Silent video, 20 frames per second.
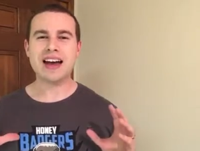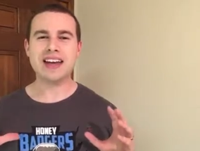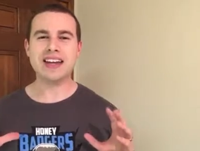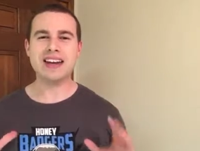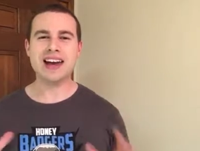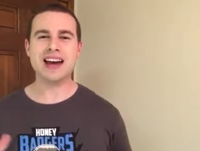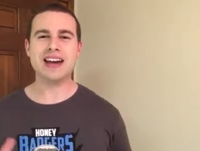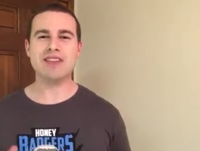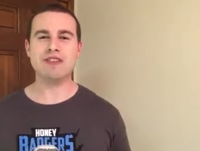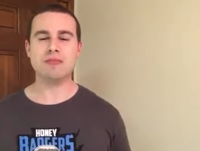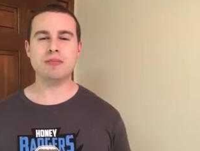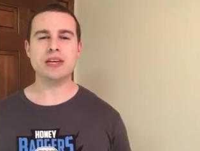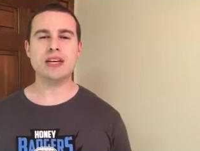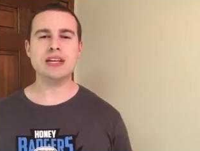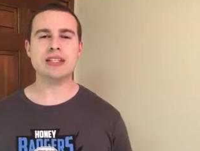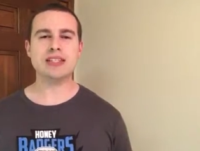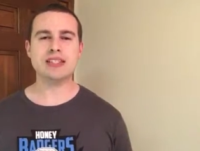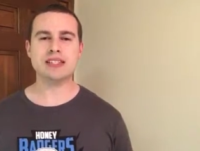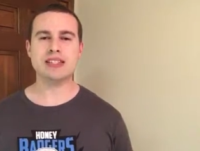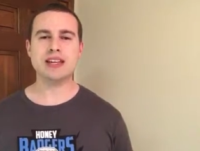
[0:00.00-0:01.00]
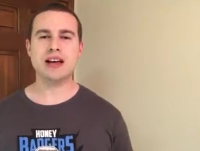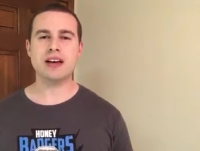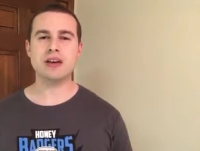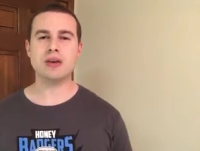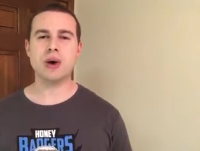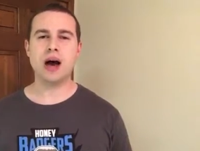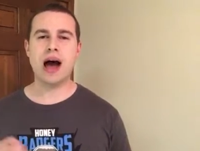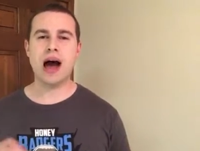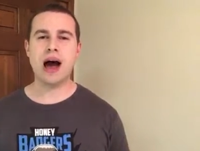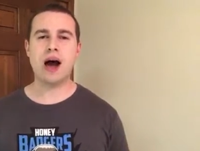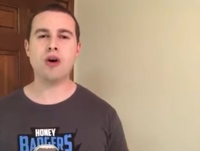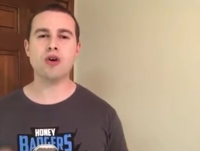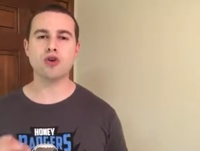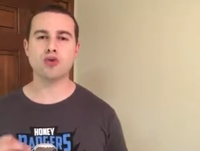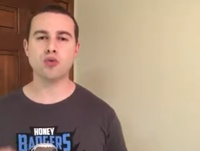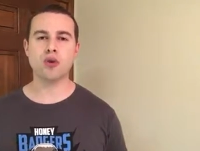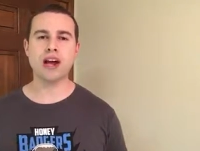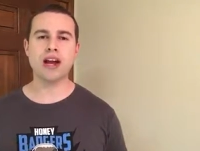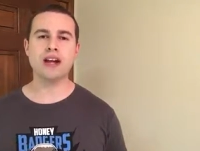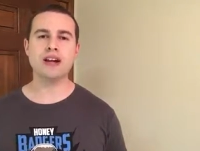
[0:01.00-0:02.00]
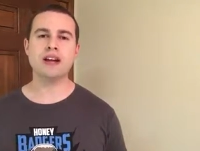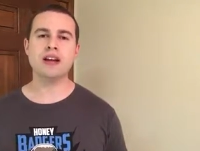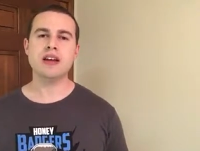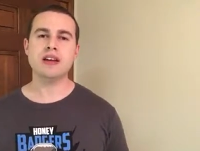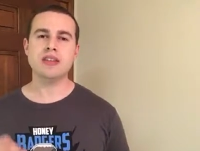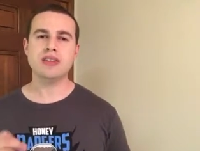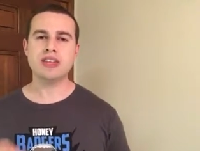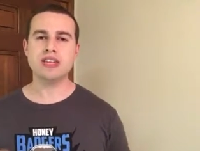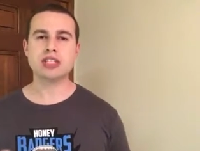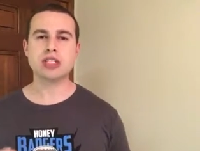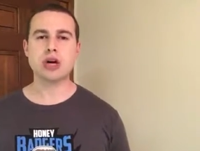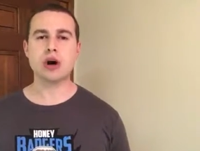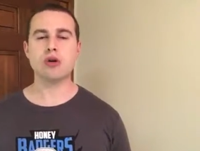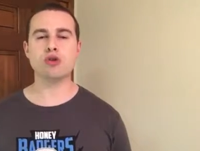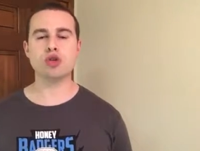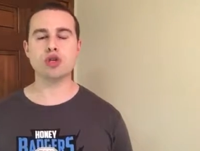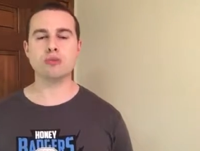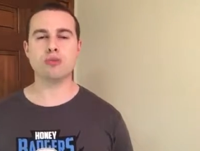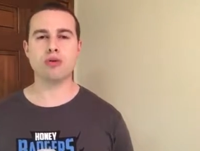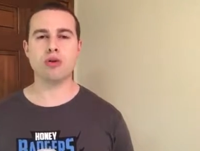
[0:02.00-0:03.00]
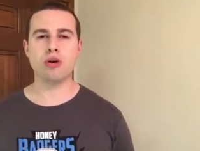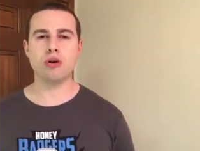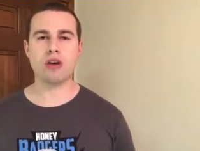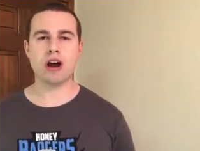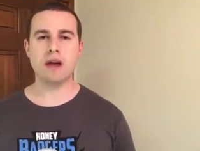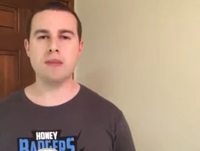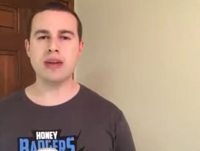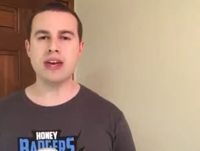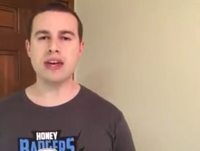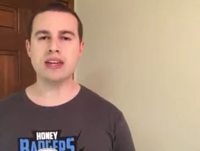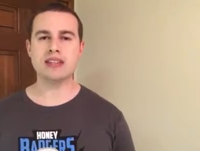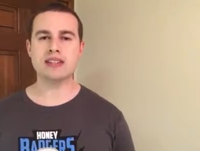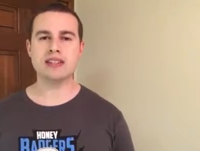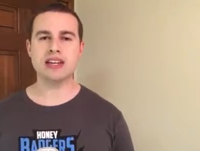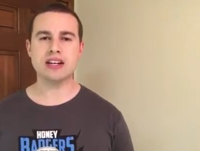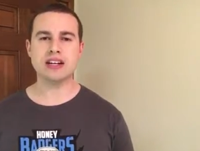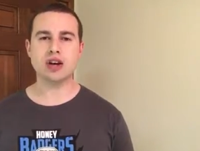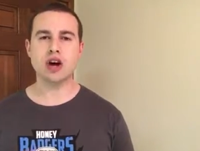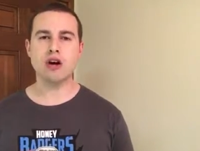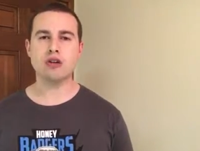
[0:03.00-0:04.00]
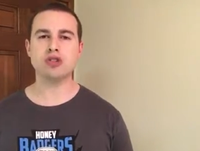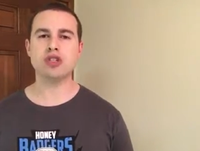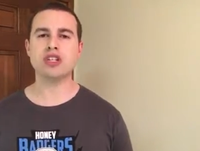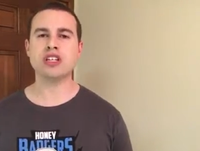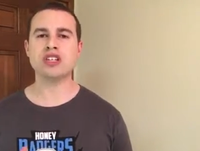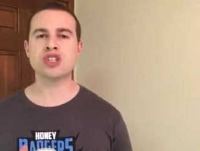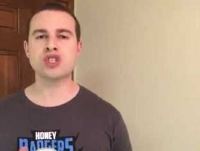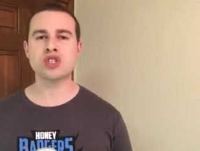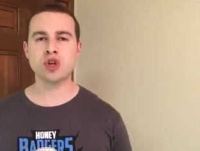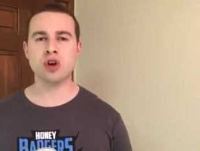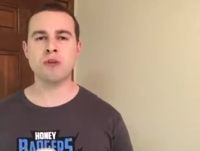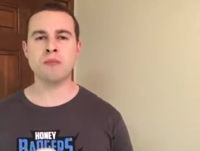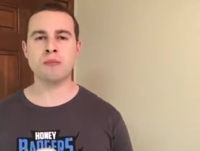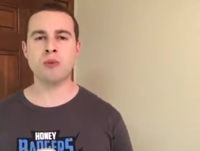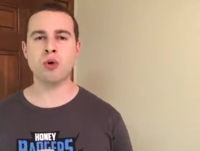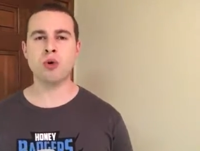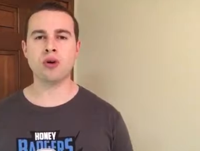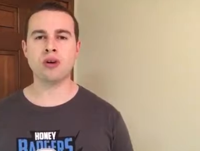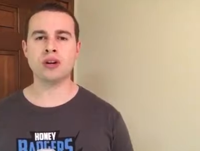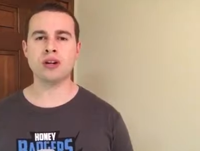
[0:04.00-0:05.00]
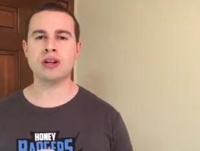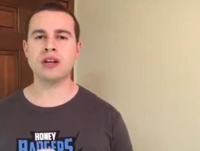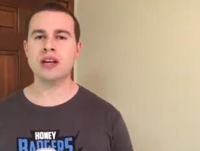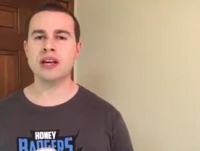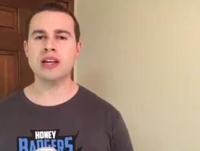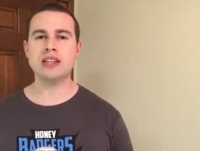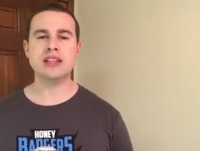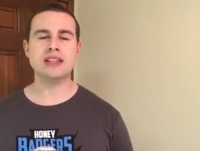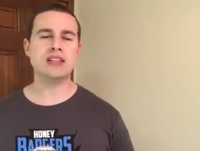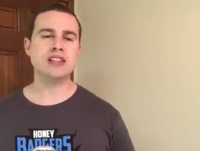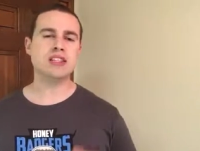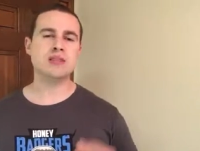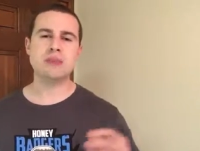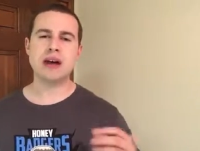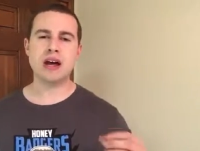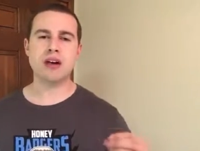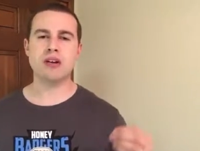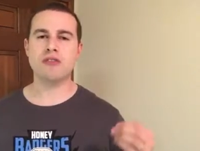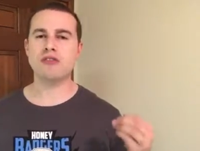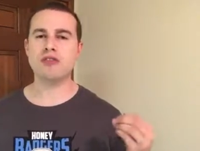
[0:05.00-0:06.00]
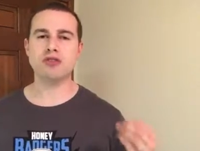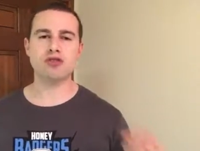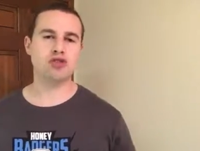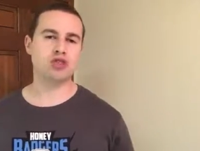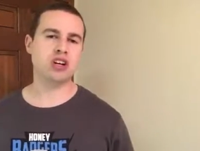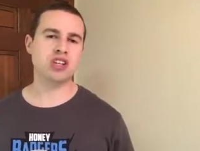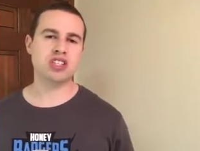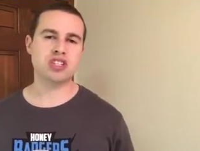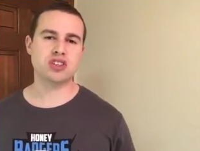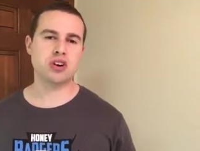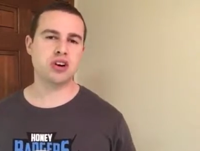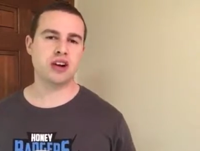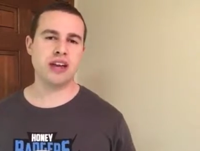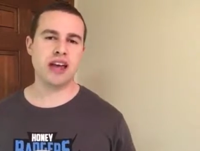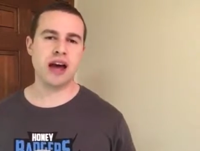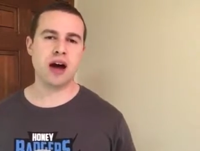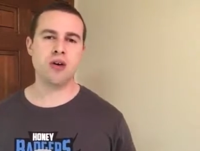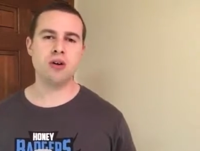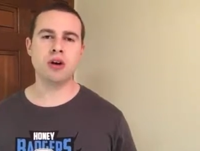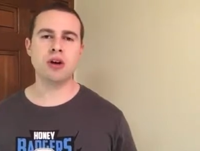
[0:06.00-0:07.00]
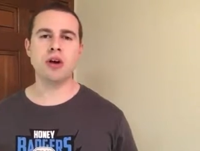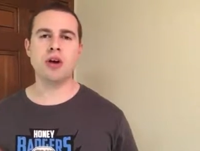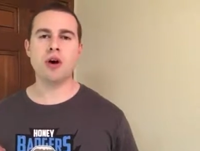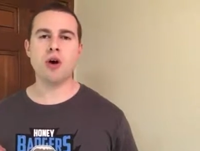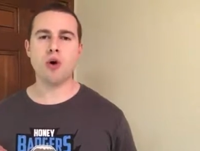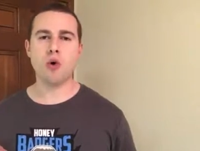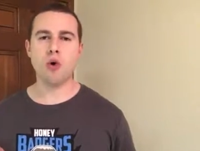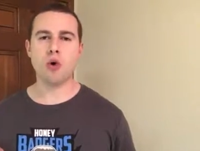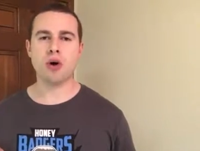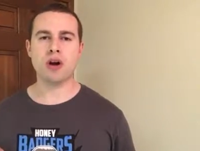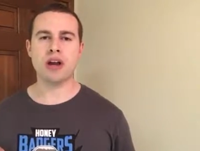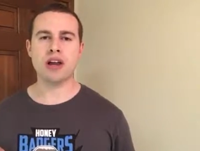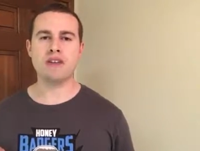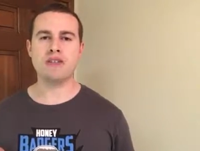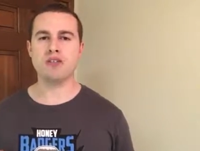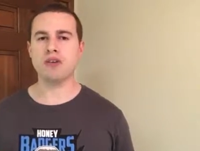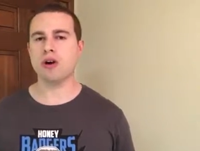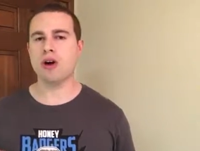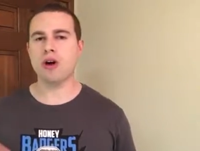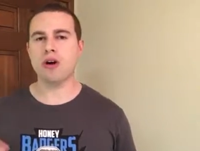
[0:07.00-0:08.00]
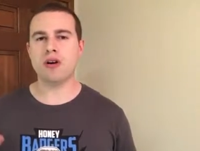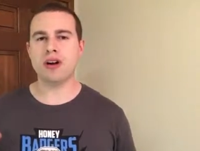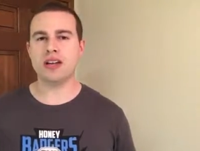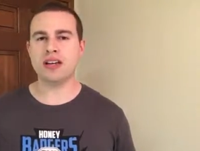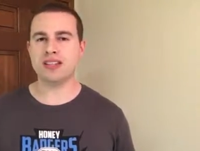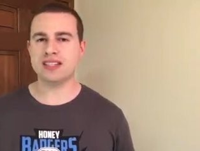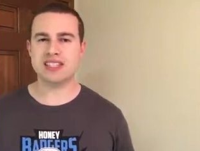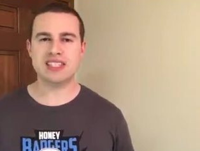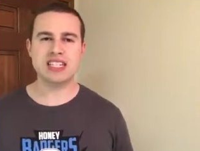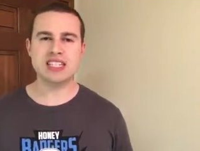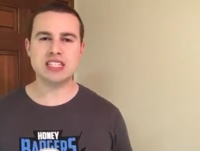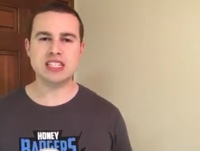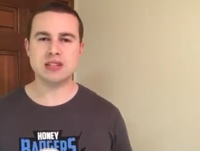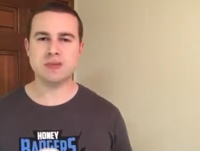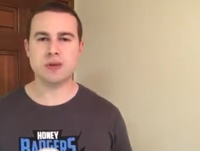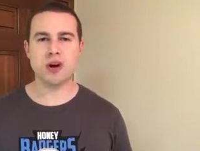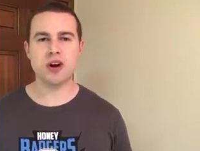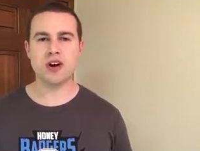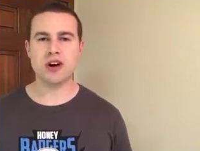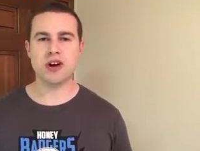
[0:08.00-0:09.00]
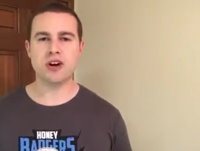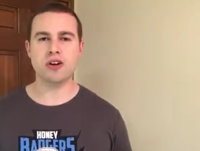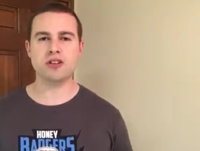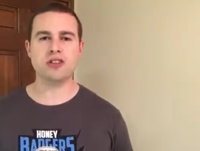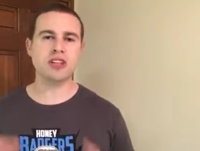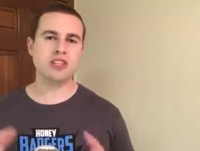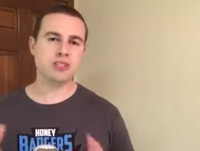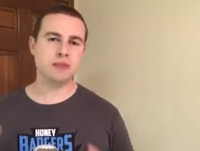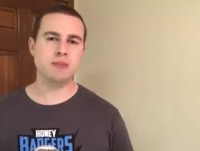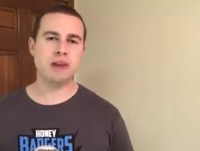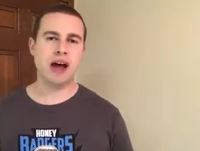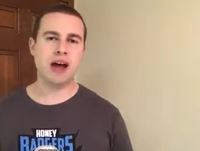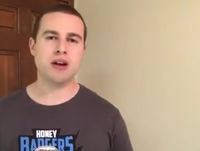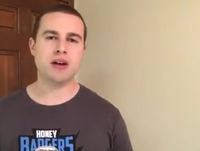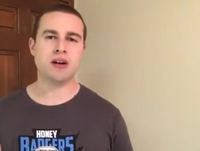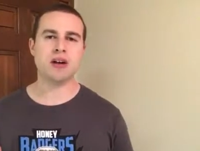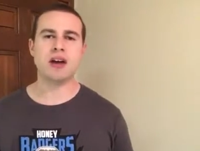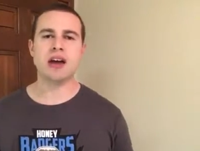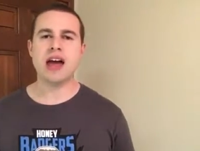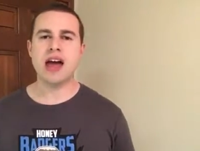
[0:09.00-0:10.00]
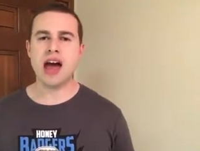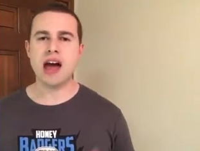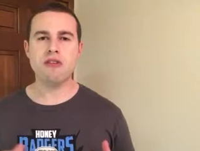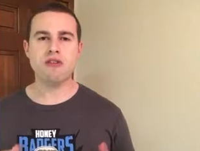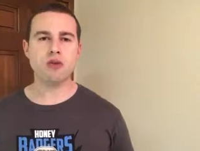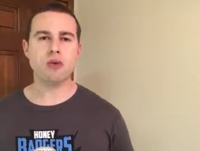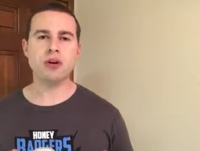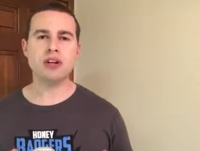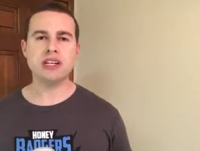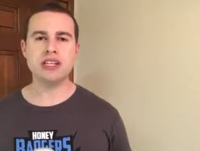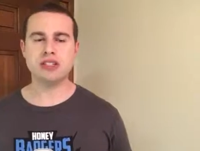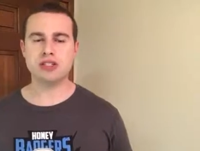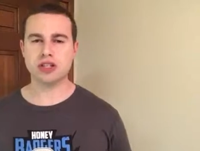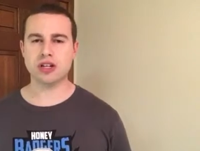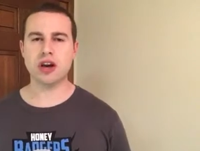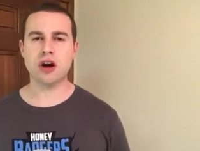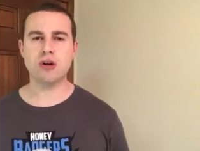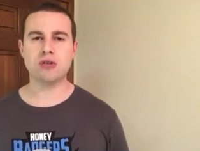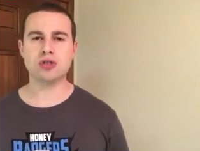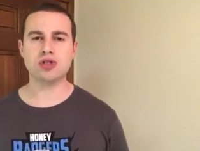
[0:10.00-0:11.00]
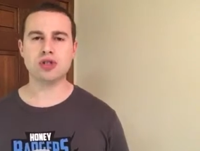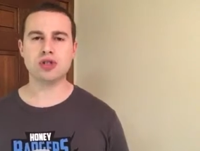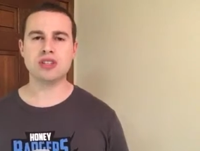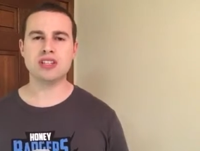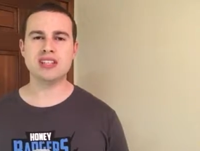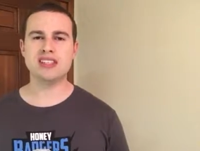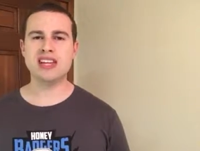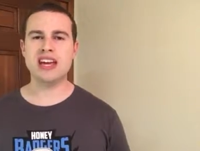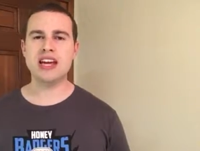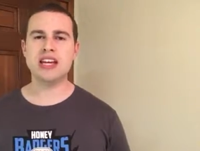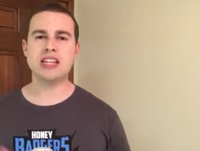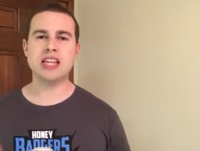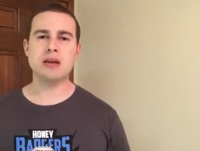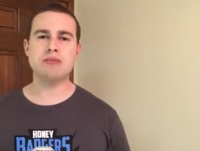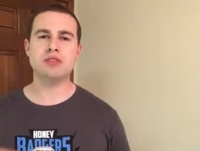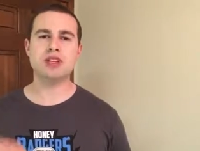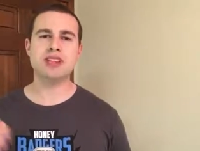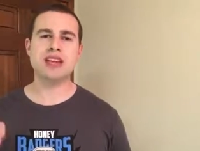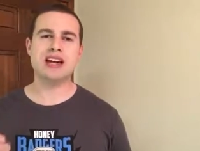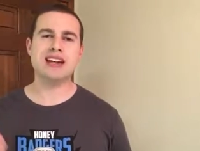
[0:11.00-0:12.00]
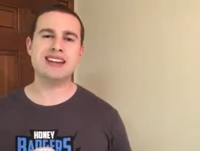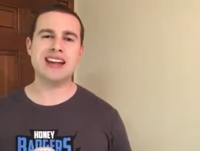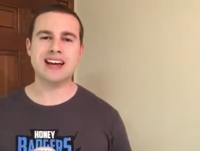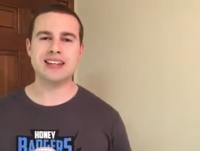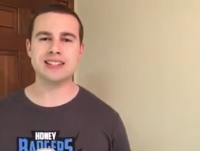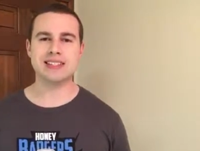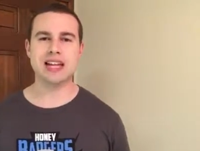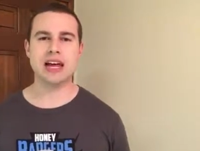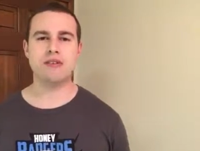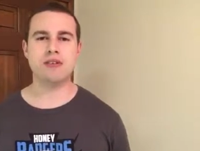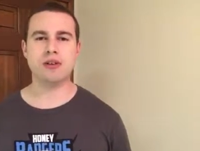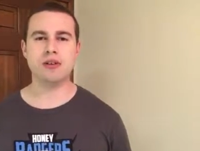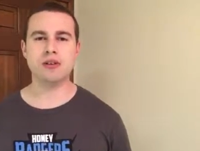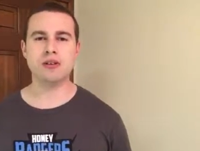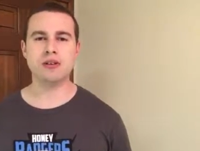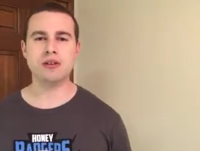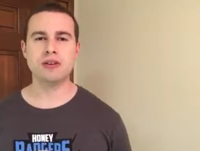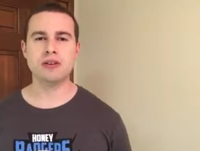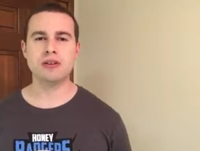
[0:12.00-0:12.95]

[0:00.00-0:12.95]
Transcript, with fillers: I cannot even begin to tell you how great this coaching program is. And coaching is so important. It doesn't matter if you're just starting out or if you're already a seasoned marketer. It doesn't matter. Everyone needs a coach to take them to that next level.